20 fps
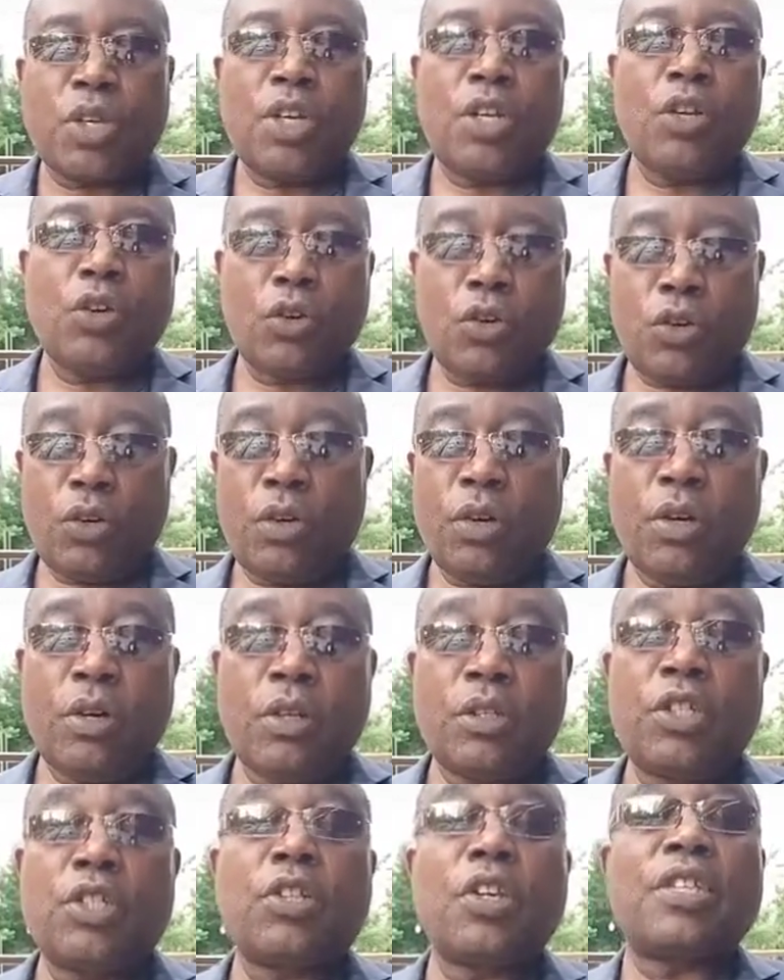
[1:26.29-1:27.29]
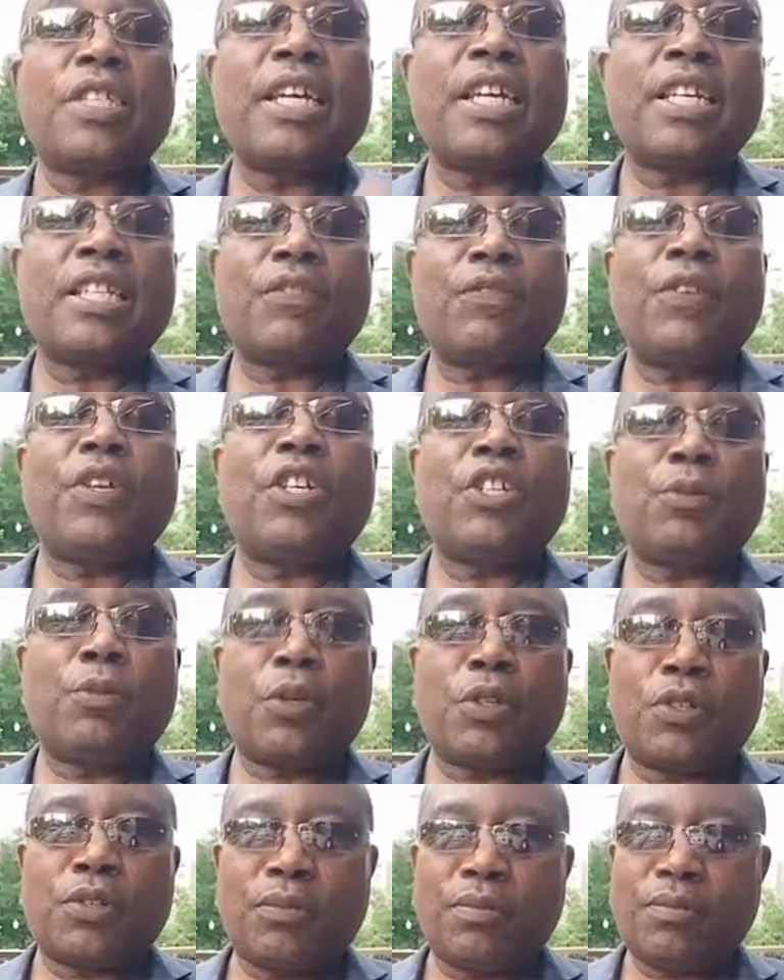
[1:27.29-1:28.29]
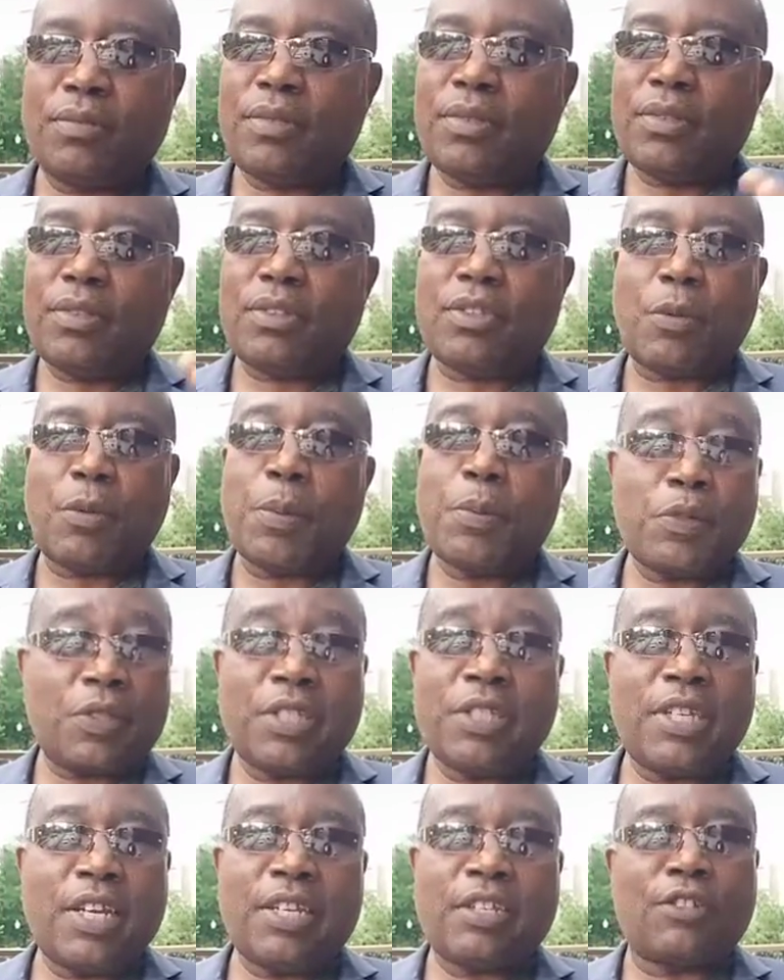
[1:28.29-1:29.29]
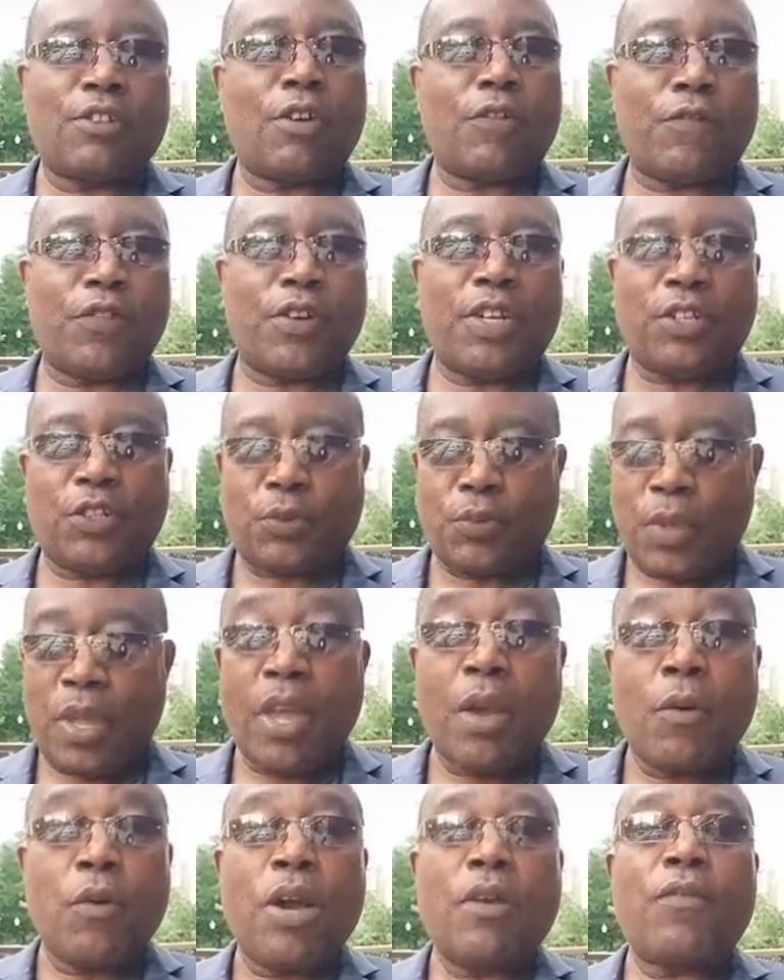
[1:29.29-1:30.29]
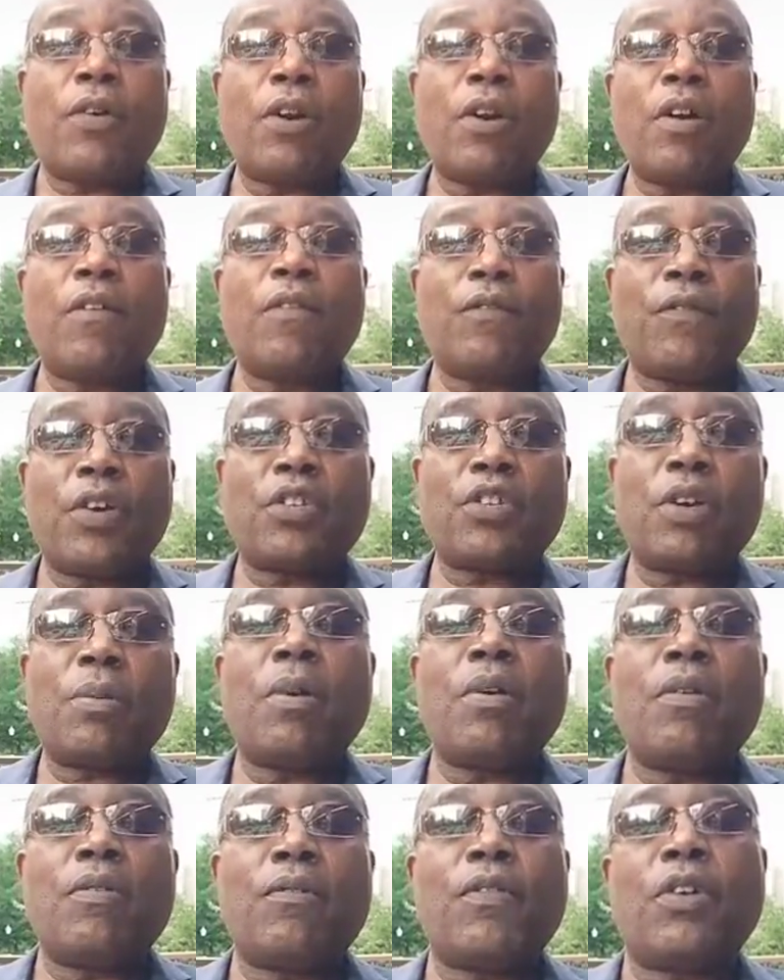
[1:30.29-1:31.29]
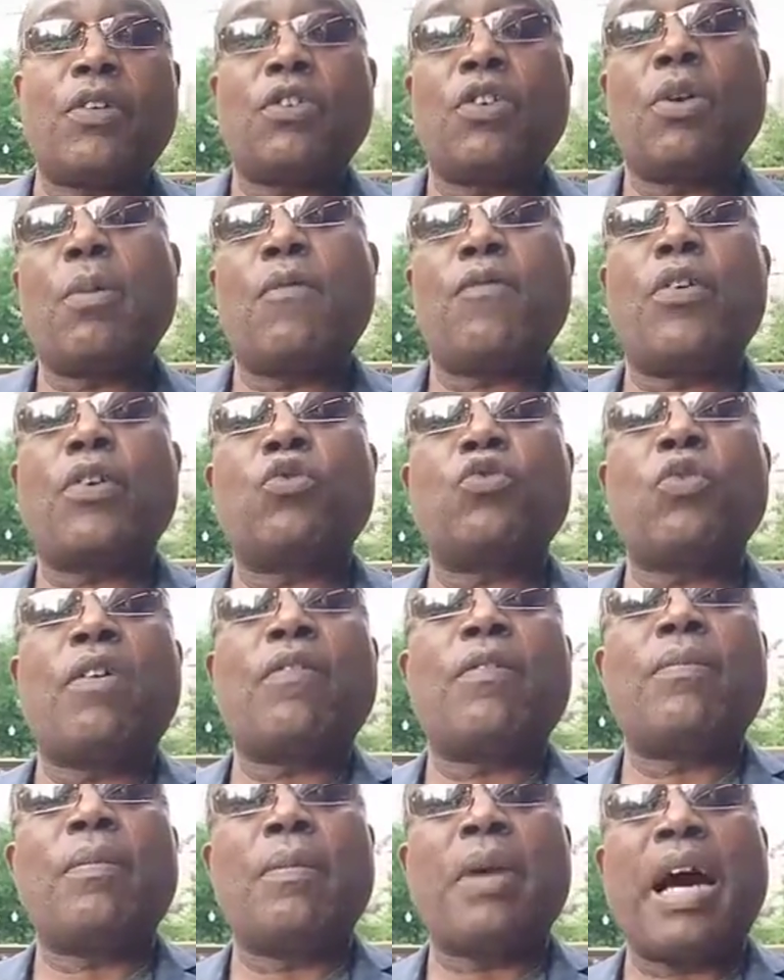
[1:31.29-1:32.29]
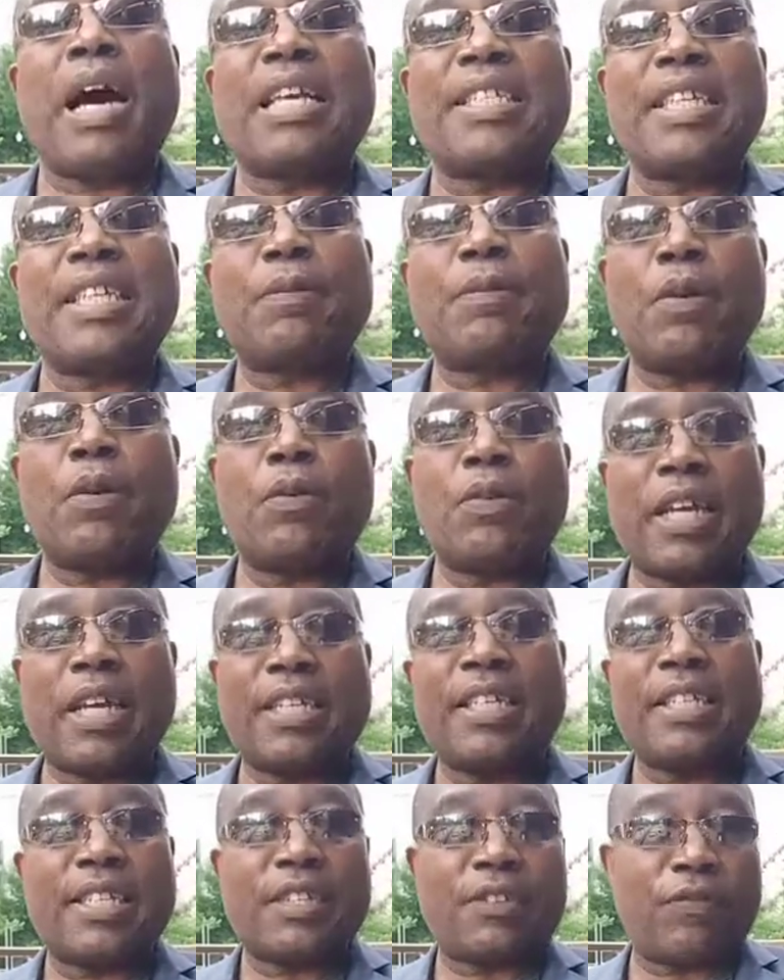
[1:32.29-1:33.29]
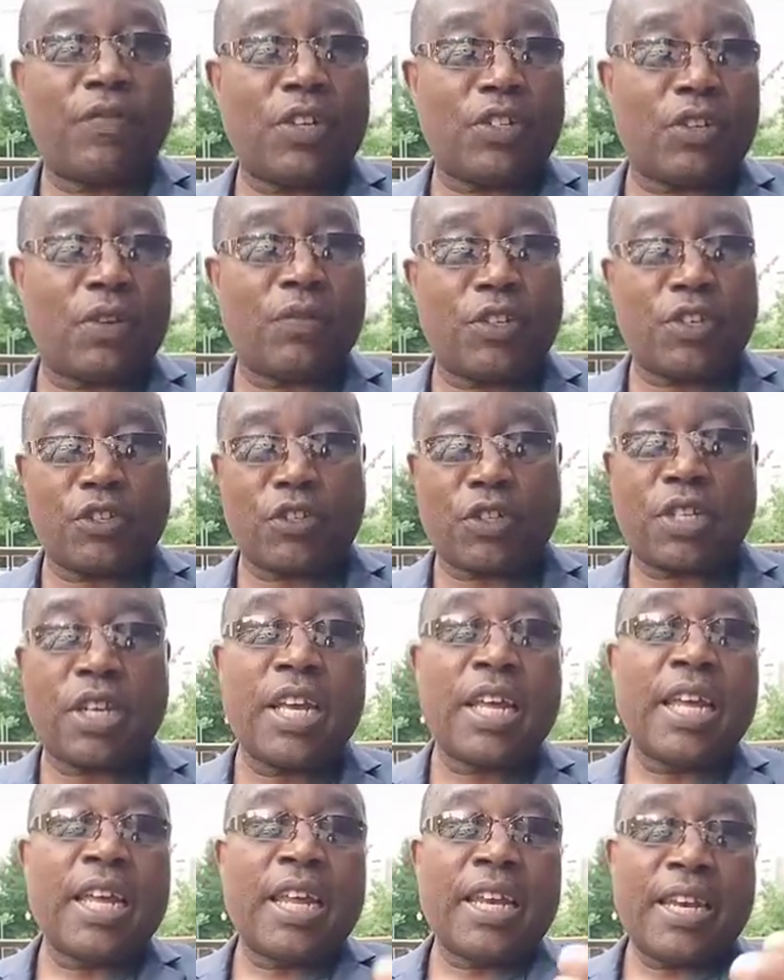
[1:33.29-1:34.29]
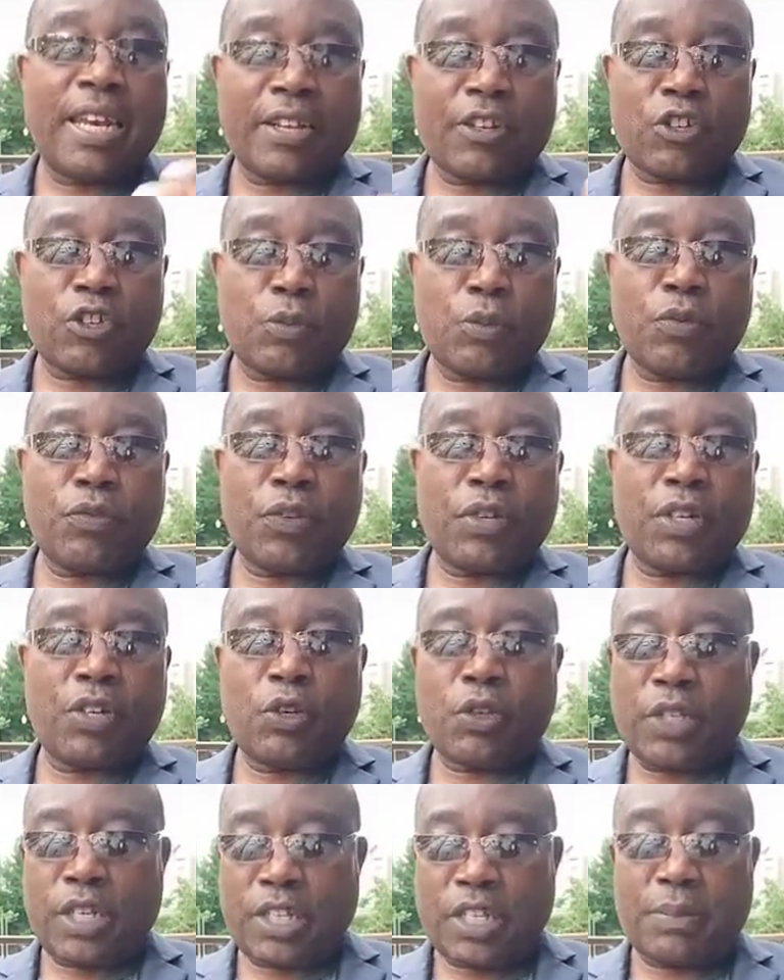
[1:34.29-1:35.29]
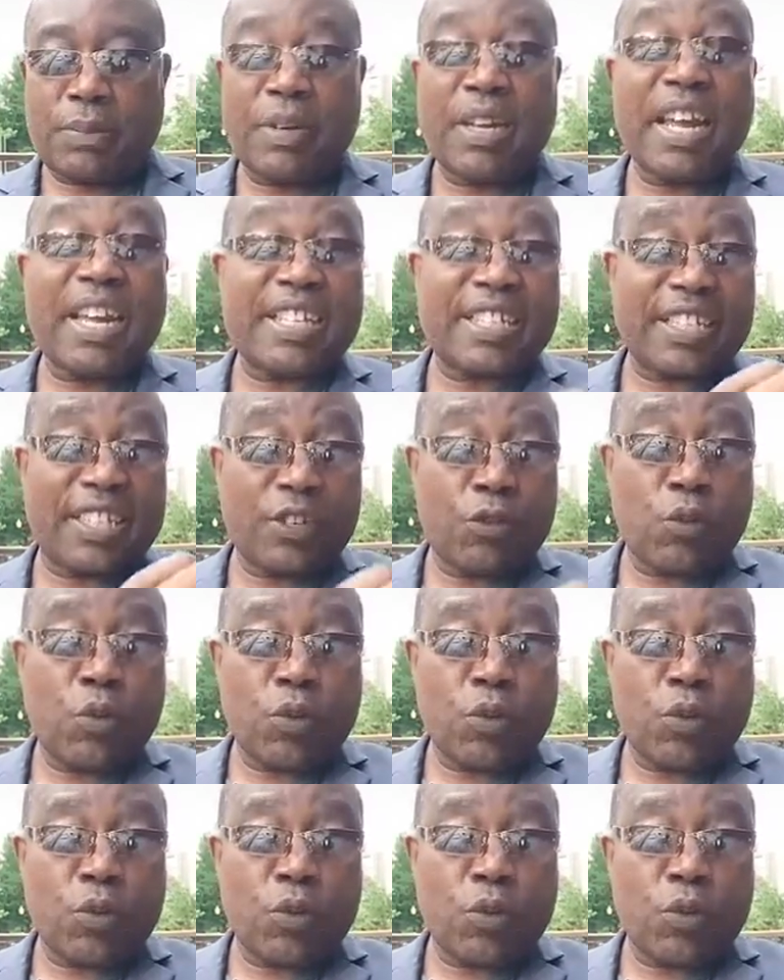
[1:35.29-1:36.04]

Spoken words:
You know, Jesus said it's finished, but some people still say it's not finished. Well, for some of us who have accepted that it is finished of Jesus, let us move to the New Testament and see